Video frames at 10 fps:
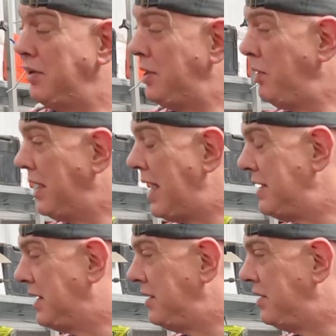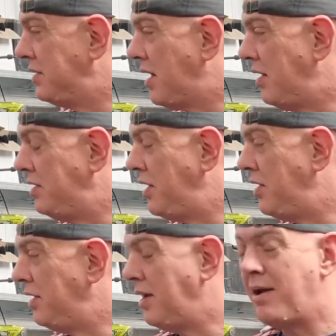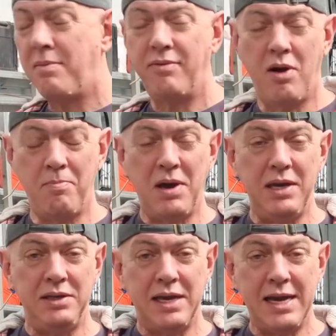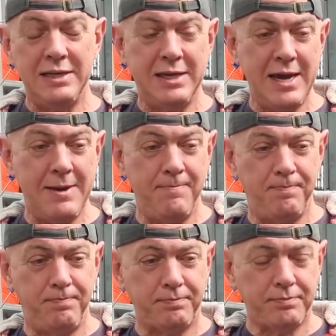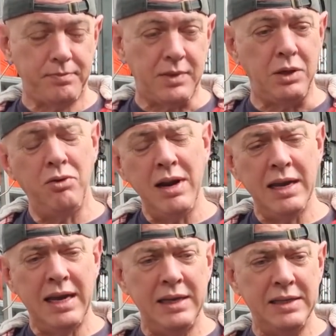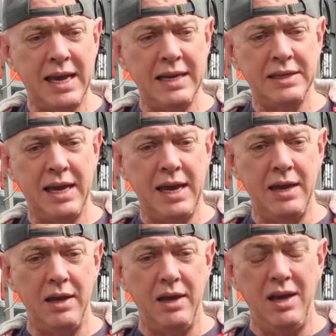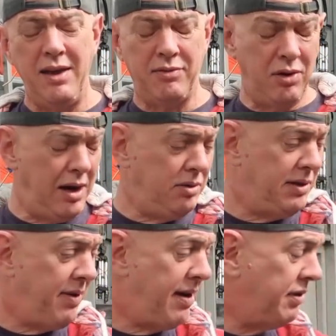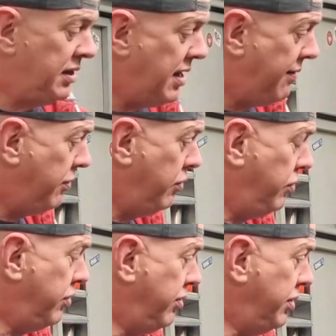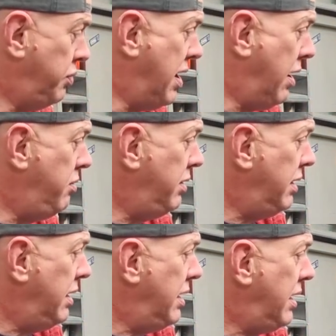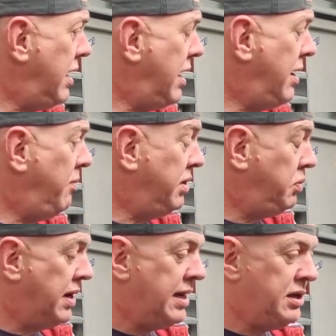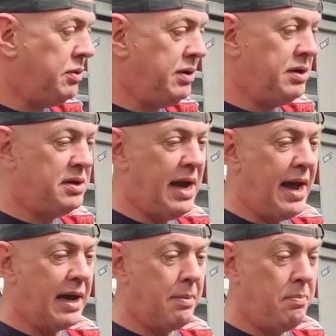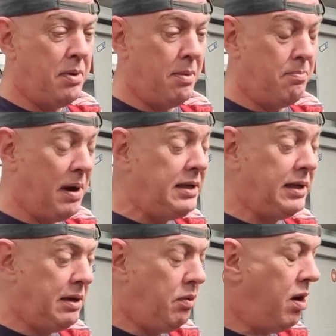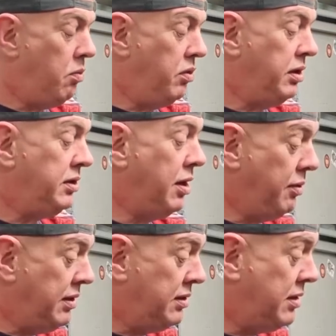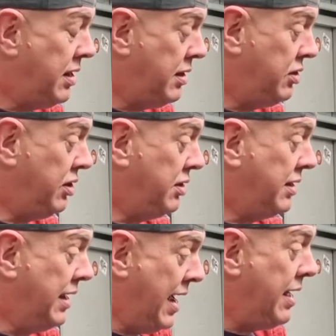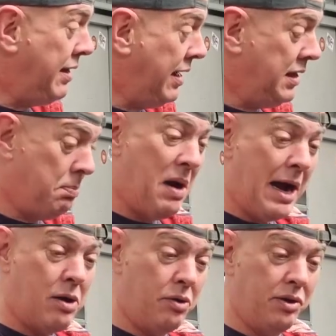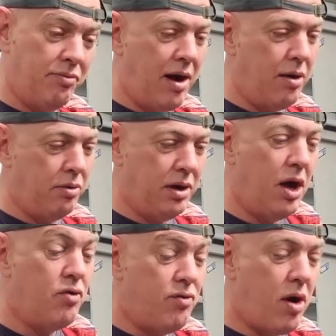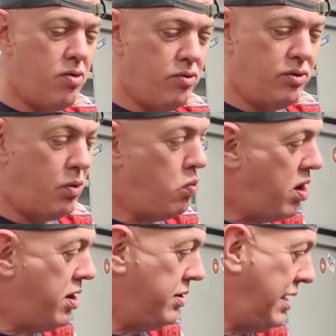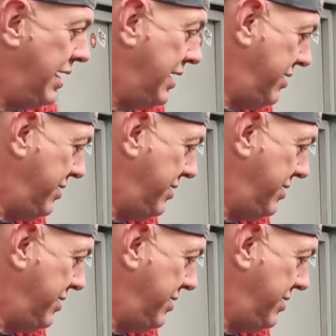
some of the gaskets have started turning up. I've got a base gasket, a crankcase gasket. I've got loads of other stuff on order as well, which we'll get to in a sec. But basically what I want to do is to just get this back on the road, road worthy.